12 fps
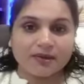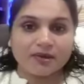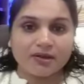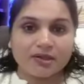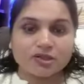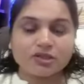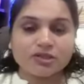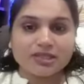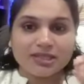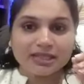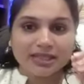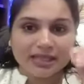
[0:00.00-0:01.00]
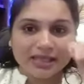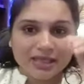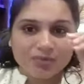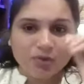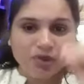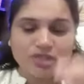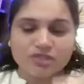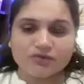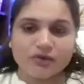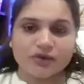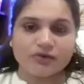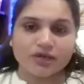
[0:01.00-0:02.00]
So these are the key points
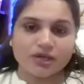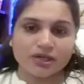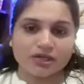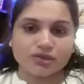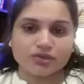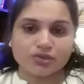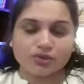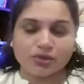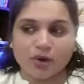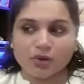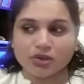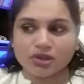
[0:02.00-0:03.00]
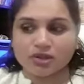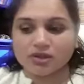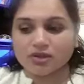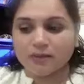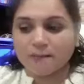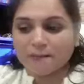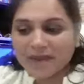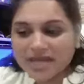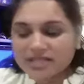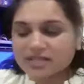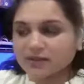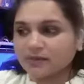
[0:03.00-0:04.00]
where we can understood about the
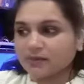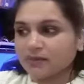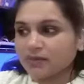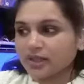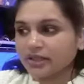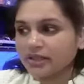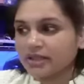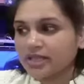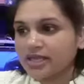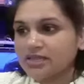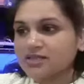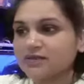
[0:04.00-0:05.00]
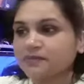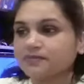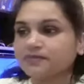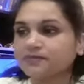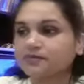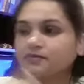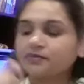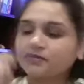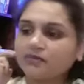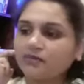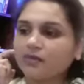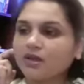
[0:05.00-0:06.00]
miasm in the case.
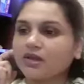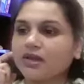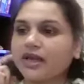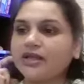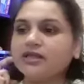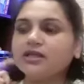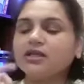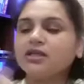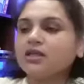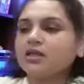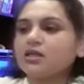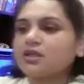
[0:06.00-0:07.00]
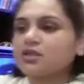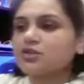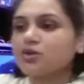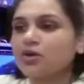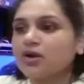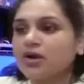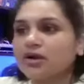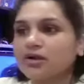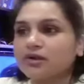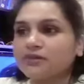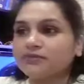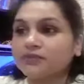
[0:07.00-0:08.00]
Right.
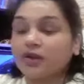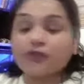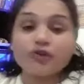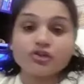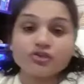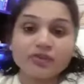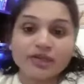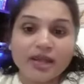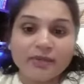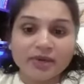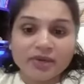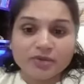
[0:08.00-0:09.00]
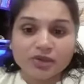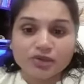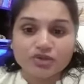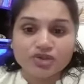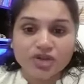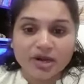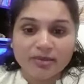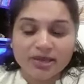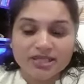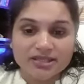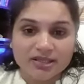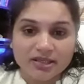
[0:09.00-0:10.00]
So unfortunately I am unable to share my
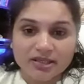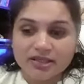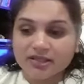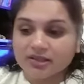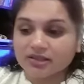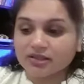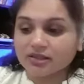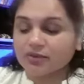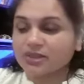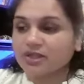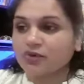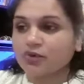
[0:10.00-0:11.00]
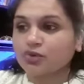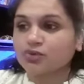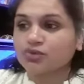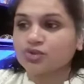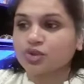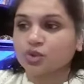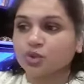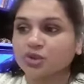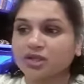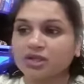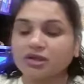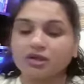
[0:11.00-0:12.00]
screen here, otherwise I want to show
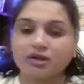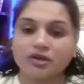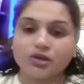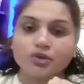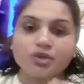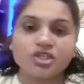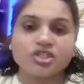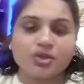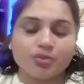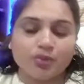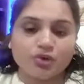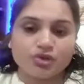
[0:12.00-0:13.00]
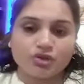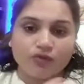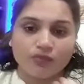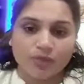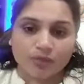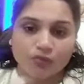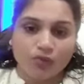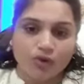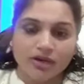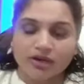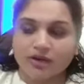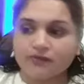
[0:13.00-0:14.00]
the USG reports of before
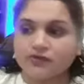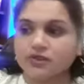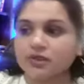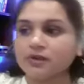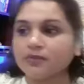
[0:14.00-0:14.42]
and after,